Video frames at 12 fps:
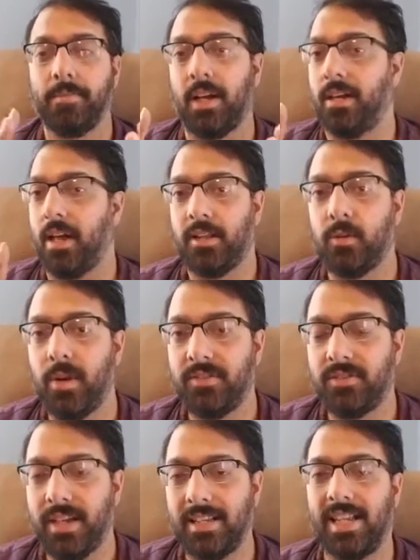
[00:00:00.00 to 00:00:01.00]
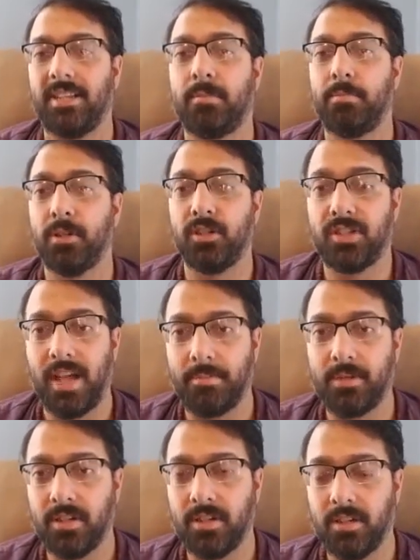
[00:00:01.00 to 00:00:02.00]
Another way of saying that is
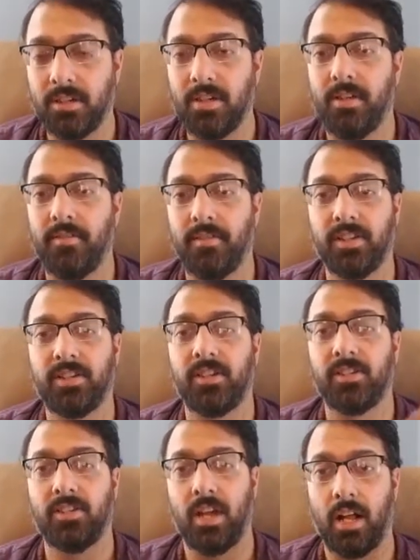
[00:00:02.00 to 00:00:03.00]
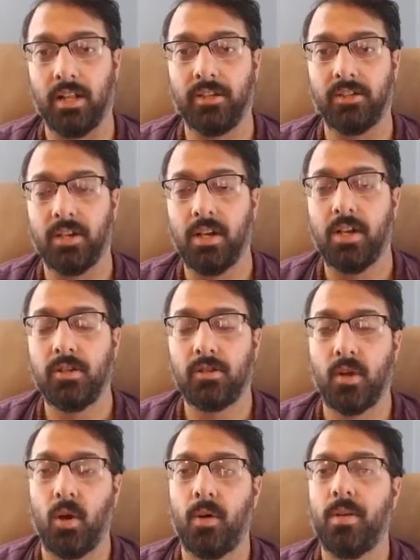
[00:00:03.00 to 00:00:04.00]
perception versus knowledge.
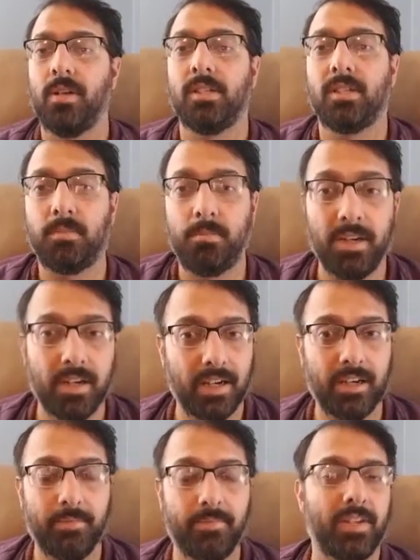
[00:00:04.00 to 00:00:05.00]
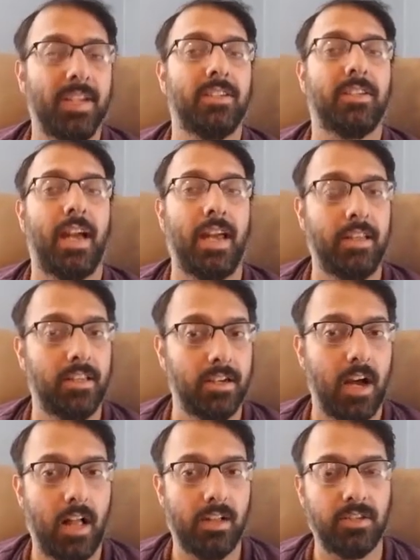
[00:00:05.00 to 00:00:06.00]
So spirit is in the
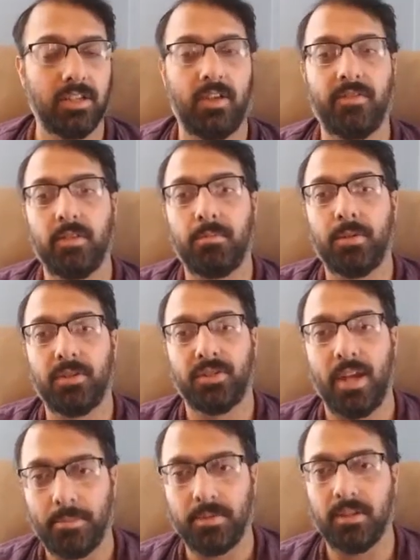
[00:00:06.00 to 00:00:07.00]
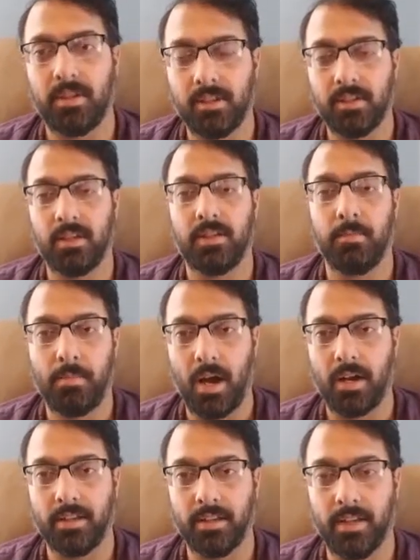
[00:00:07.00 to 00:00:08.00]
knowledge level. Perception is at the
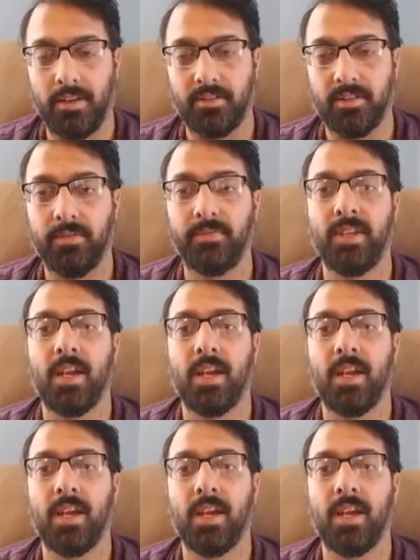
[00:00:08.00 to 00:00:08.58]
bodily level.